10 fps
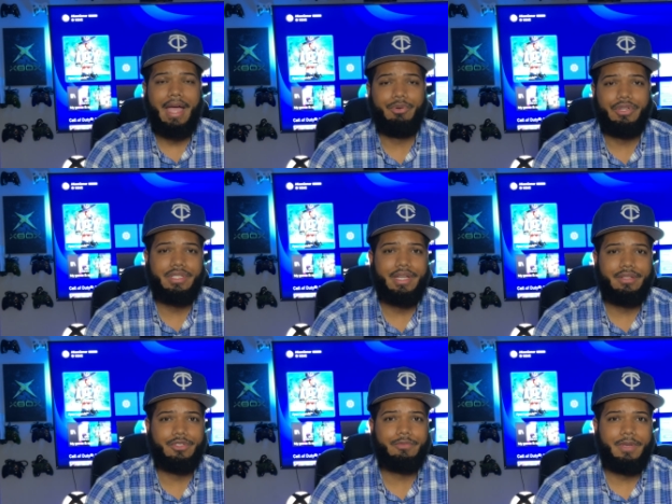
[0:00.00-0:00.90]
I
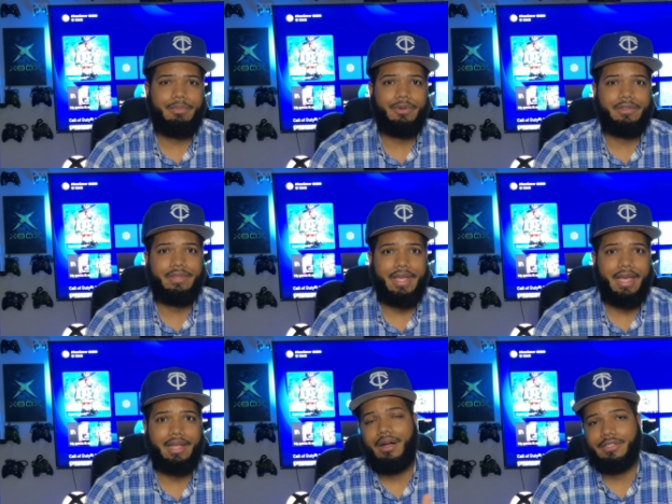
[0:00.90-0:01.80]
appreciate those people
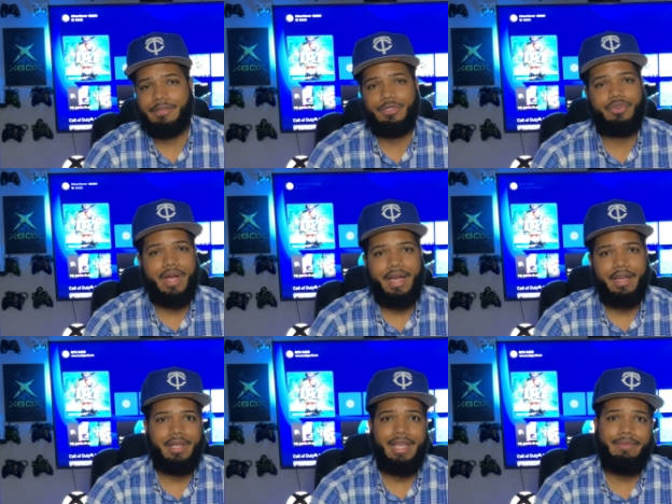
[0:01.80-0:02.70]
that are
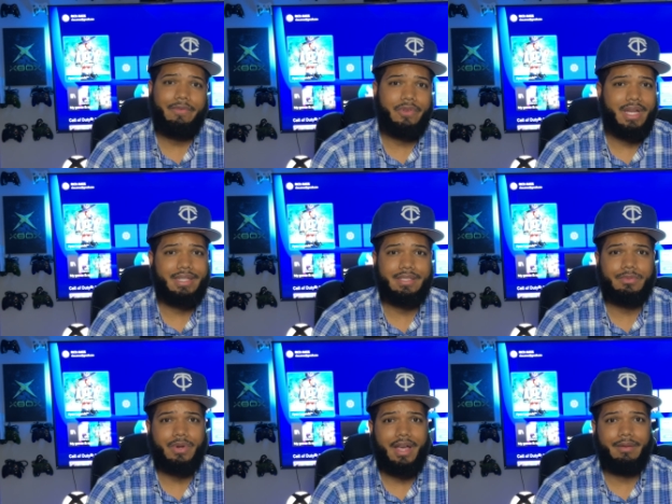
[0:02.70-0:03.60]
subscribed. Even if you're not
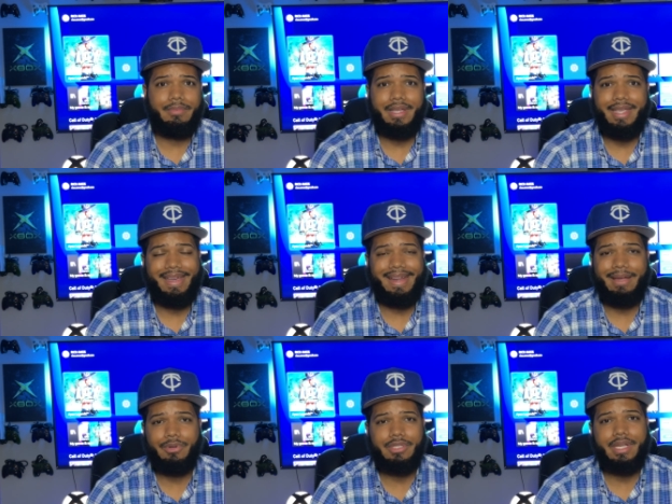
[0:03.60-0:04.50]
subscribed, again, I
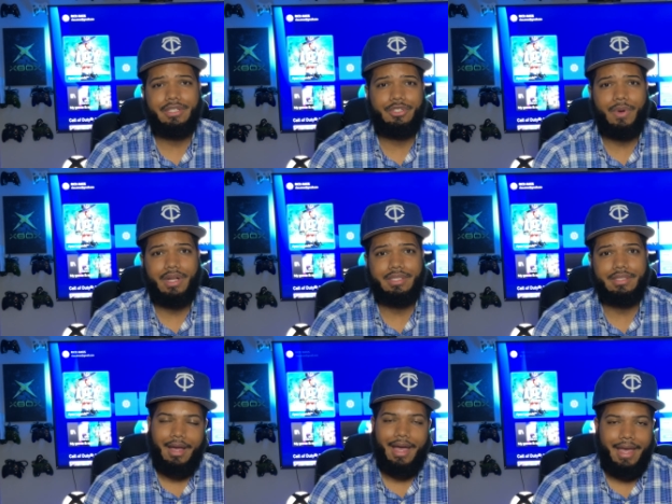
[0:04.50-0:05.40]
appreciate you
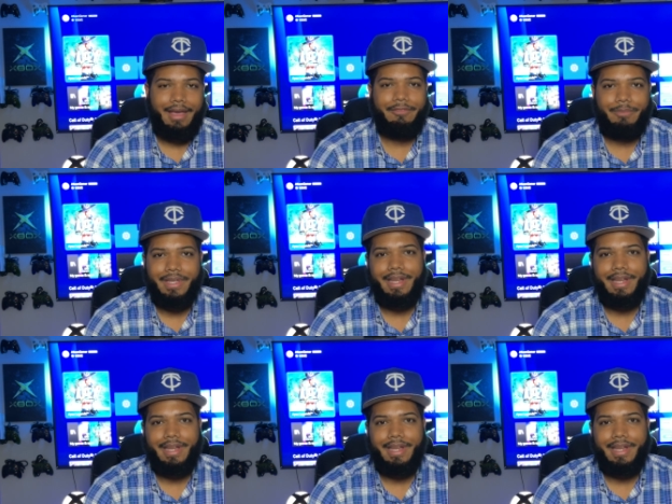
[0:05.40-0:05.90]
watching. I have been